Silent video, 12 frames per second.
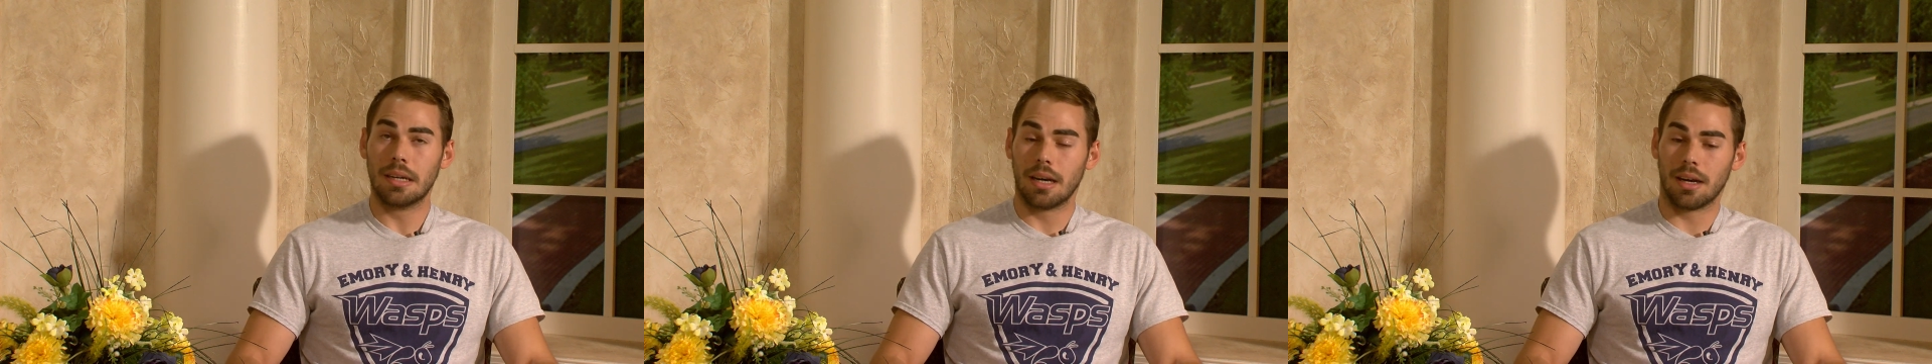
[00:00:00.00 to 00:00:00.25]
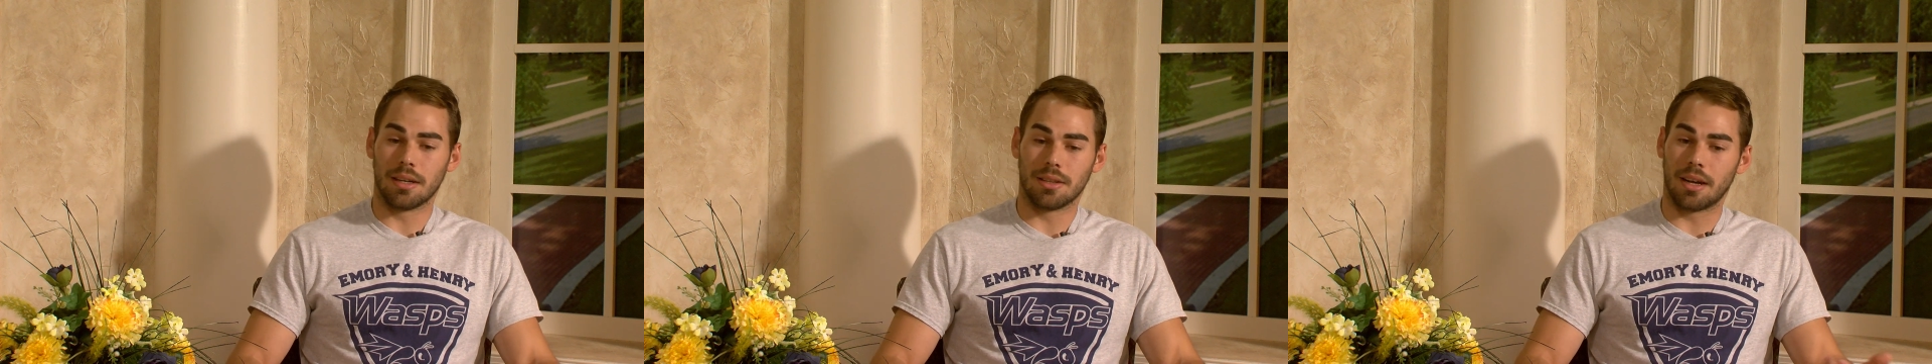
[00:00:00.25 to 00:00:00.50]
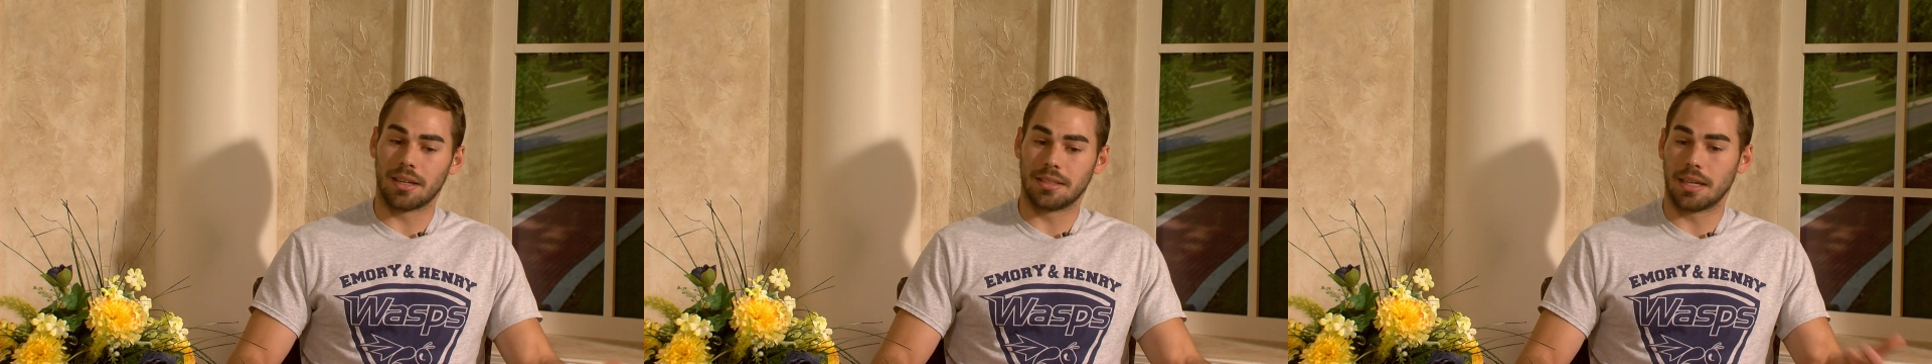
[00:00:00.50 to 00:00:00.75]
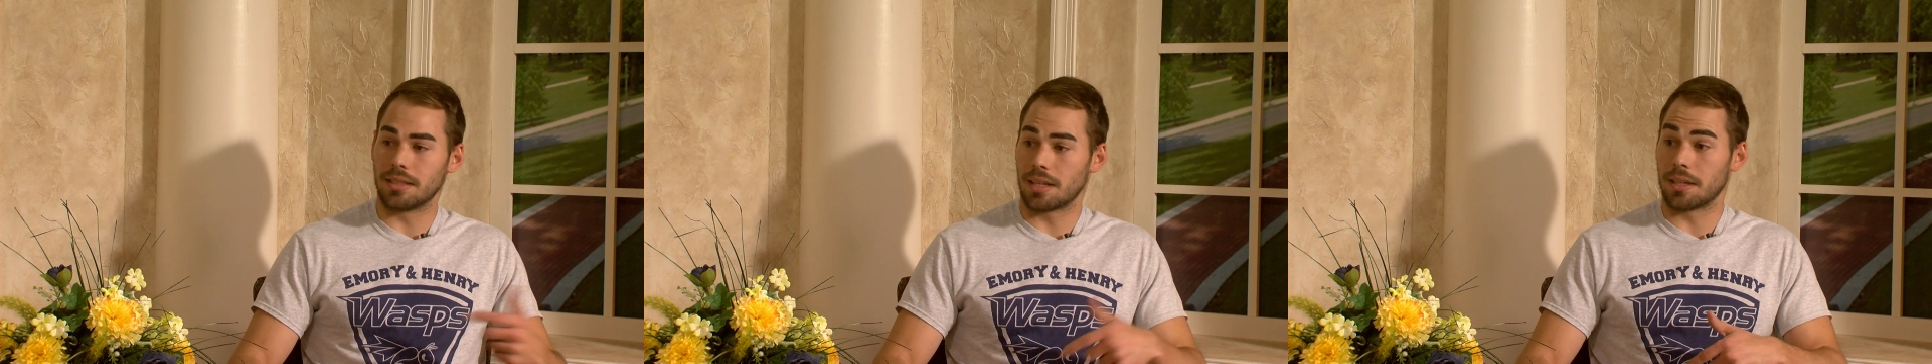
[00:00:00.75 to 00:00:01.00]
a lot of
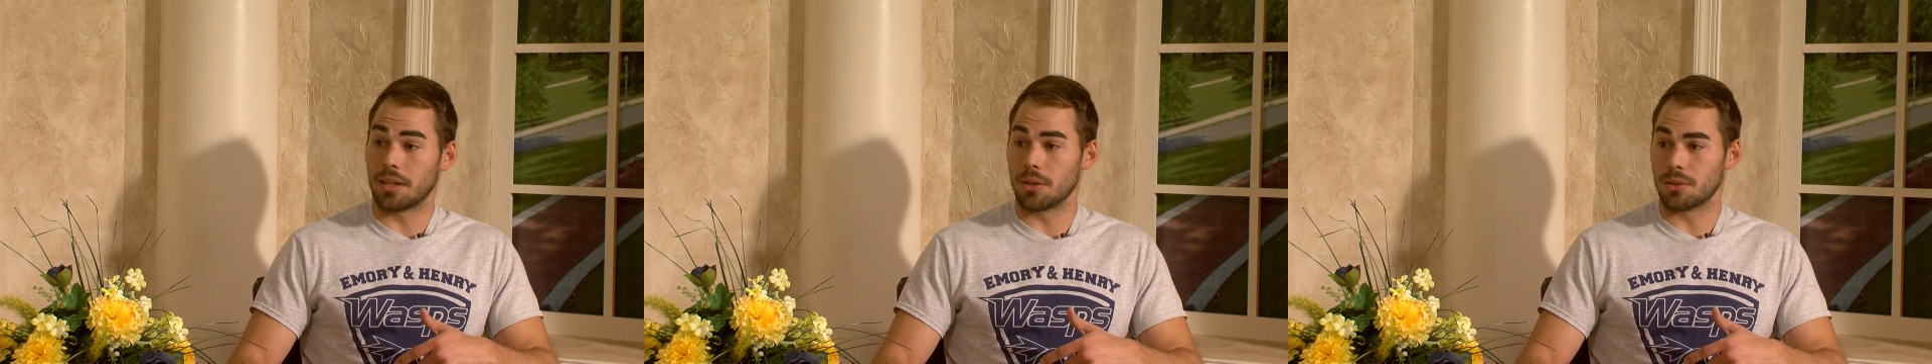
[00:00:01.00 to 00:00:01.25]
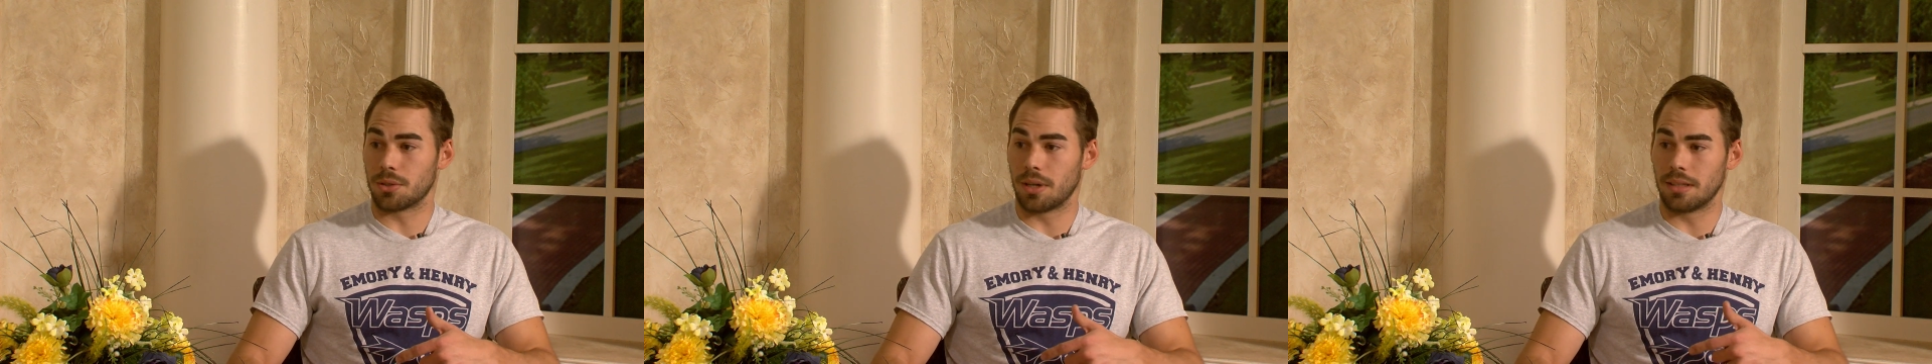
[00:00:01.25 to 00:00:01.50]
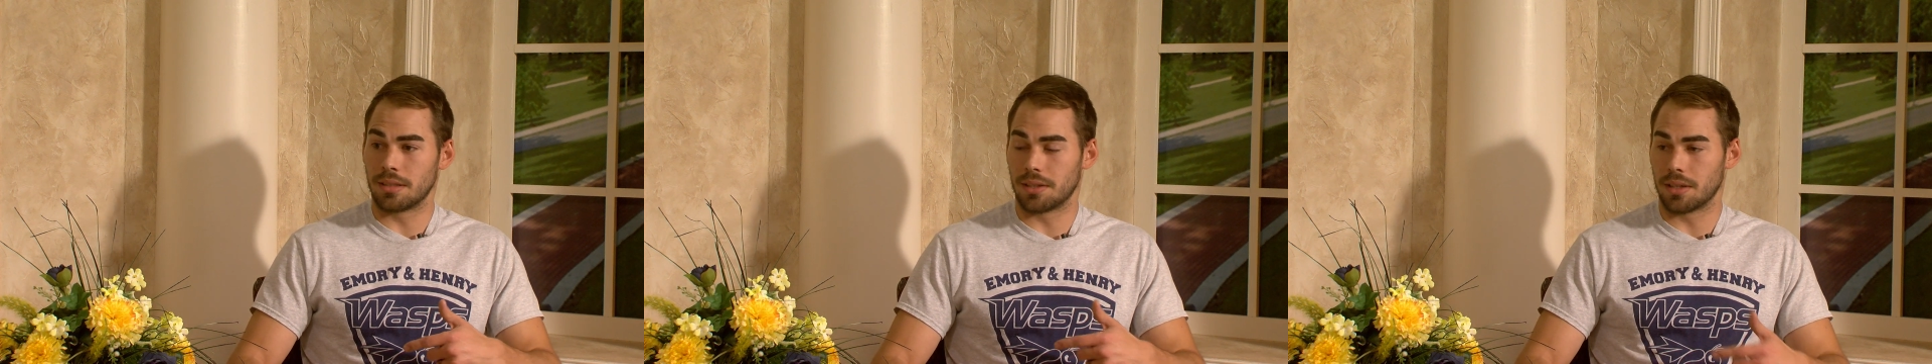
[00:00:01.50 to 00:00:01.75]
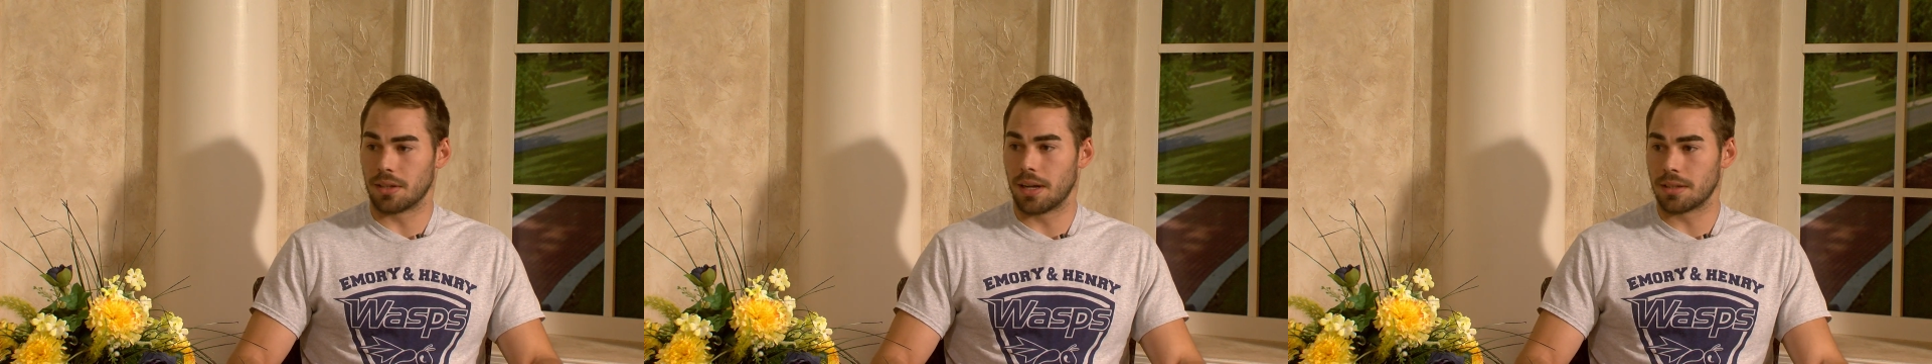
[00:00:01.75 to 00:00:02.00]
days I go straight into
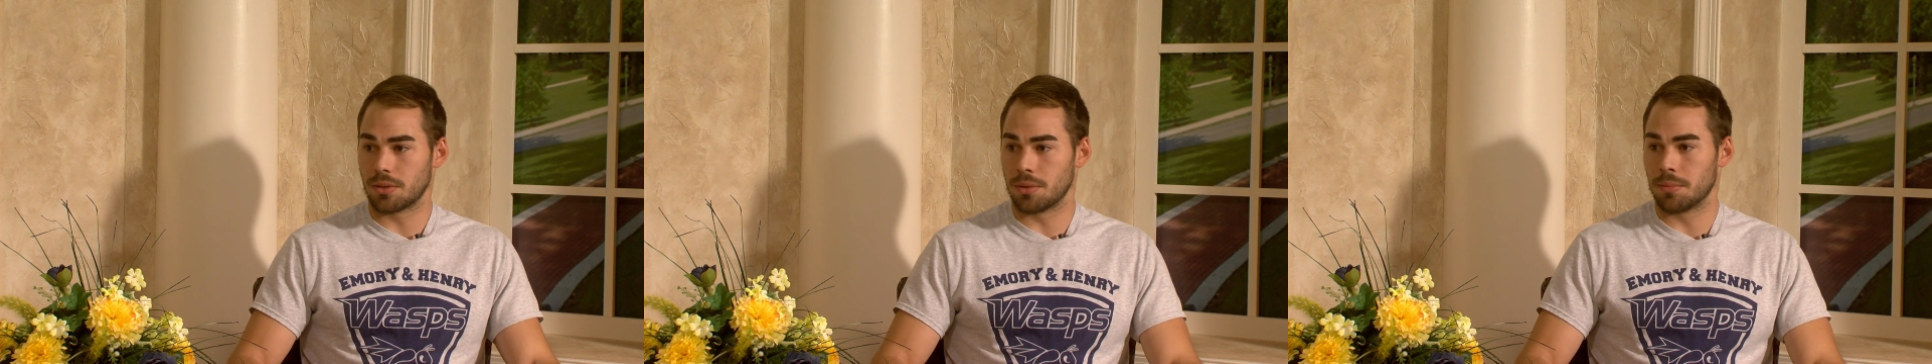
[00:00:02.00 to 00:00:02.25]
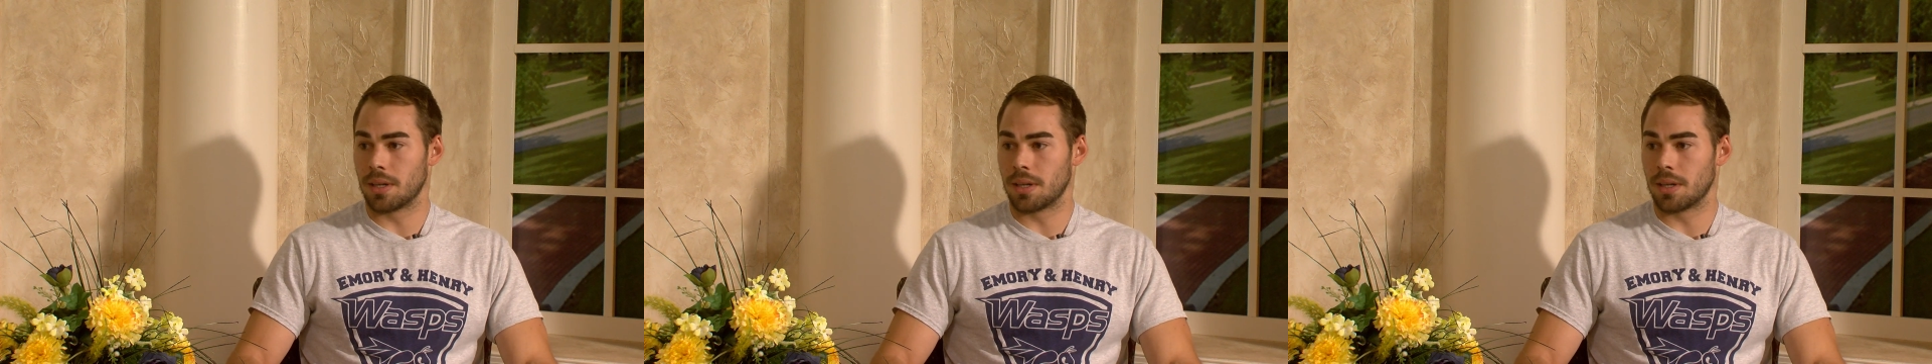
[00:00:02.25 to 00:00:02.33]
the classroom